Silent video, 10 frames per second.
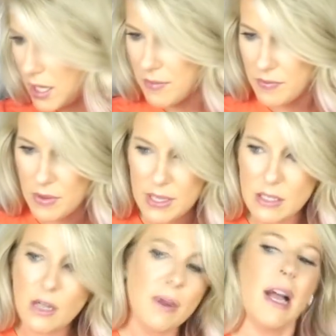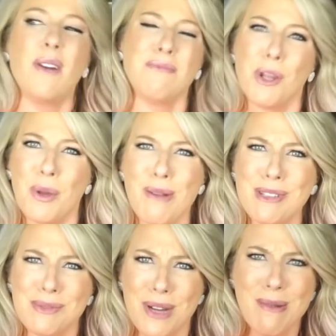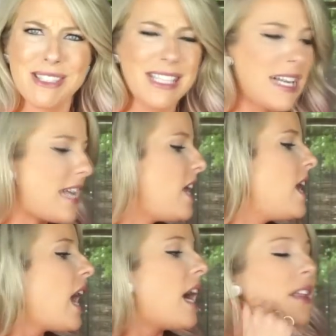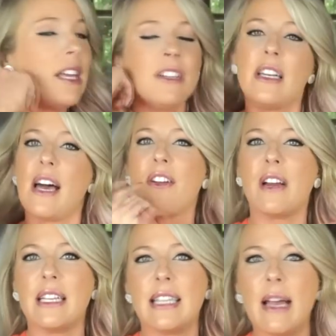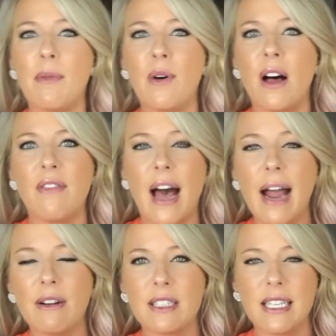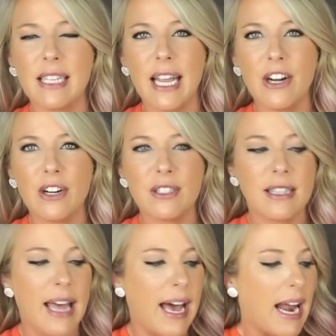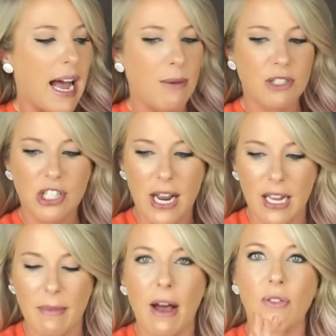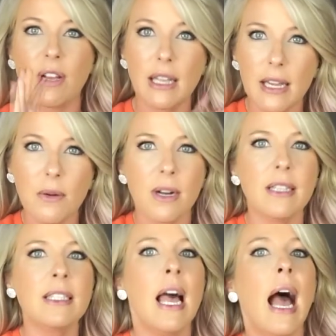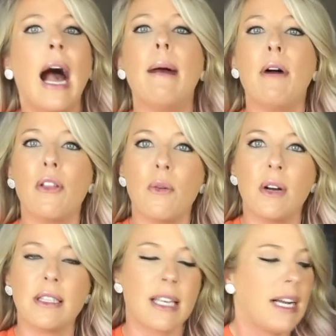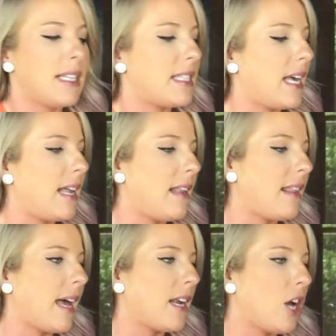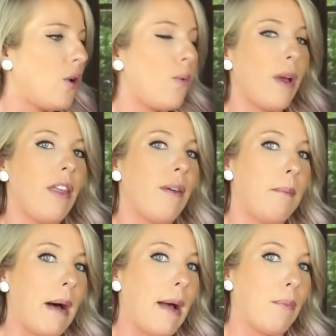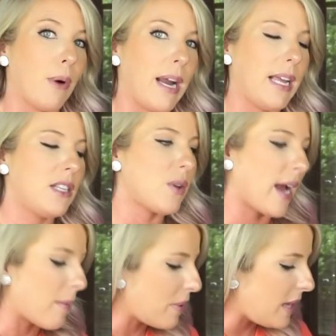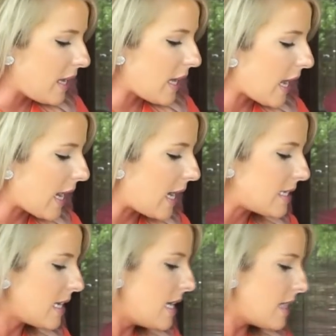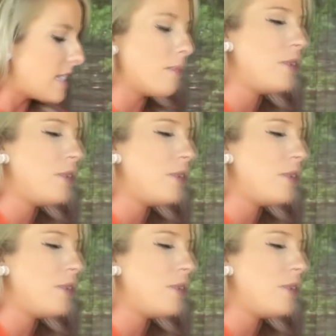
Yeah. This is all we got. We almost done. Here's another example of the Iris containers that I was chatting about, the clear ones. I bought the ones, like I said, that go with my brand. So I got pink and I got this